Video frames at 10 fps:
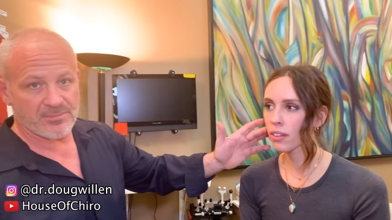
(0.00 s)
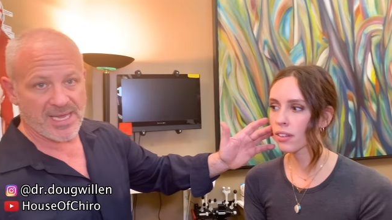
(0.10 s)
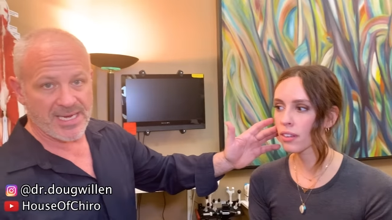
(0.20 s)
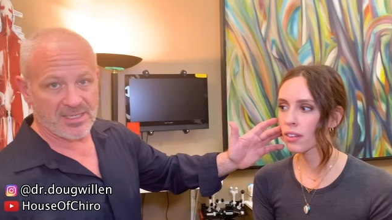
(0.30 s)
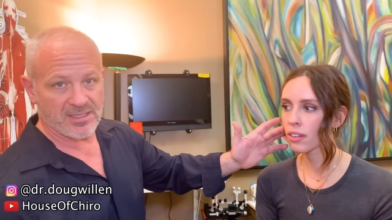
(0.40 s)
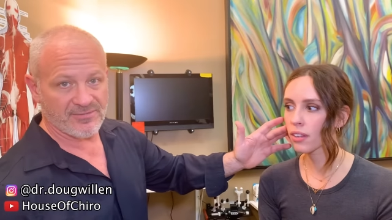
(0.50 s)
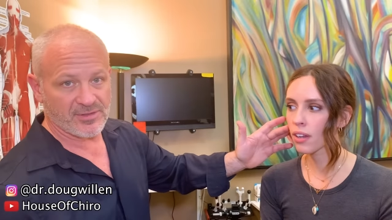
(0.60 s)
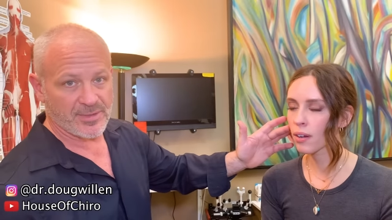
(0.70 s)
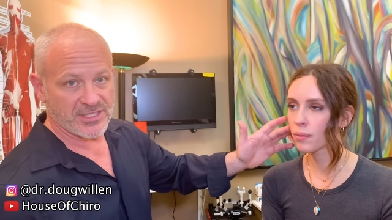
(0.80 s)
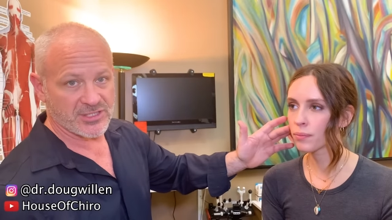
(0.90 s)
Speaker 1: pain,
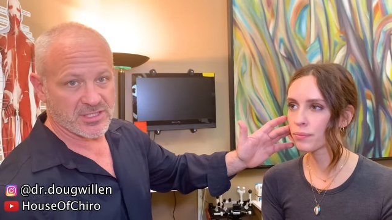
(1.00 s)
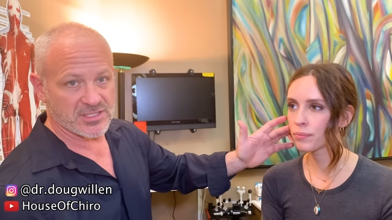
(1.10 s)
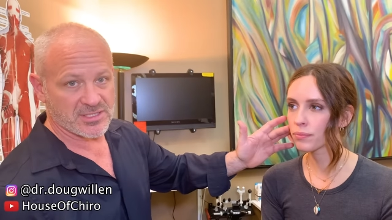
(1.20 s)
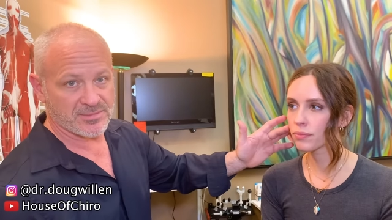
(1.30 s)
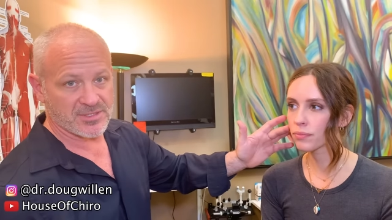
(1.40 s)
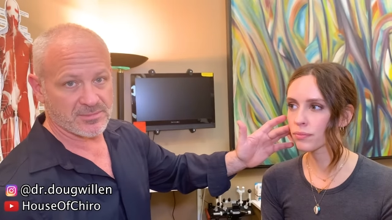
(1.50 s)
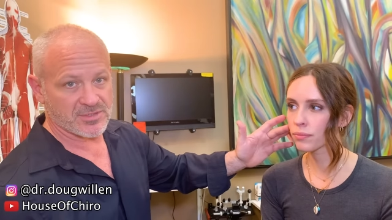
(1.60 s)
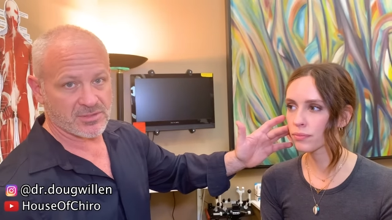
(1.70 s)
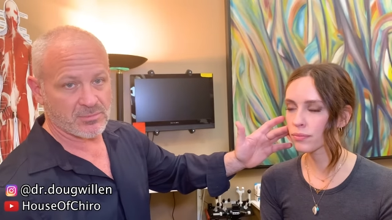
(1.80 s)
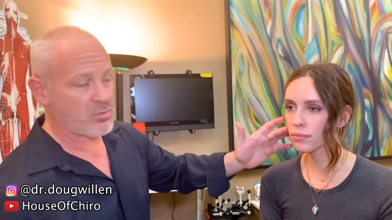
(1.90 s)
inflammation, and
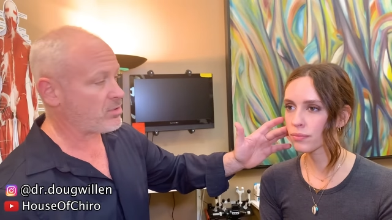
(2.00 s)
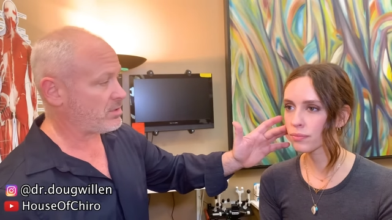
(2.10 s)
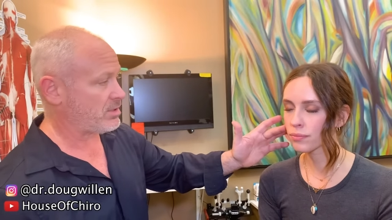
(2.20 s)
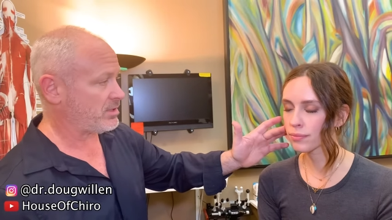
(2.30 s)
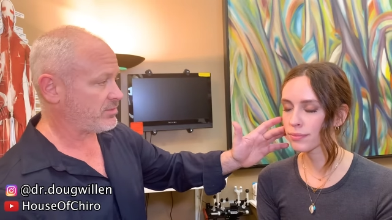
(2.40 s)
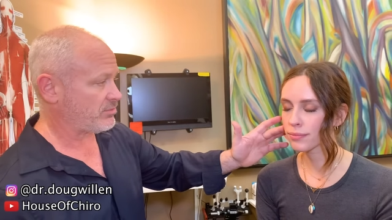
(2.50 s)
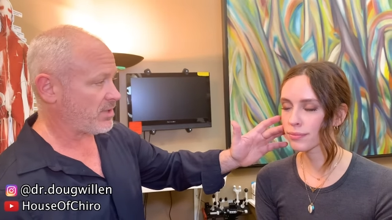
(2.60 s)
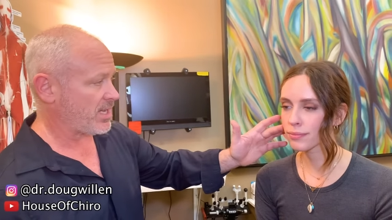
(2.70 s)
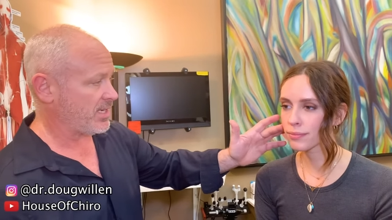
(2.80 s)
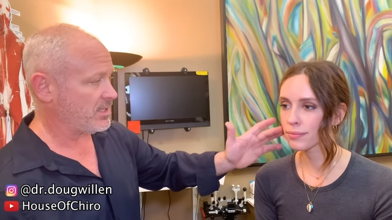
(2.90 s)
symptoms are more on the
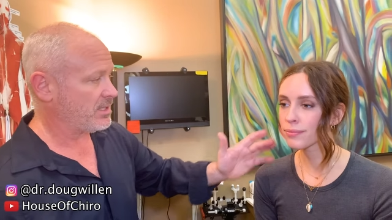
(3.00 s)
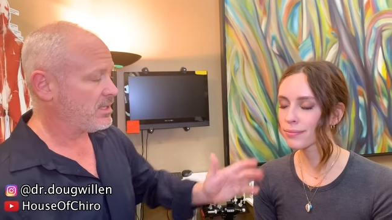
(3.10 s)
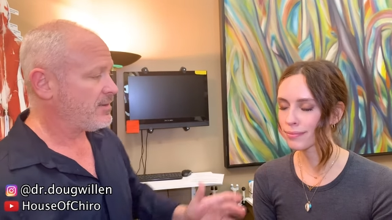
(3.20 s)
right.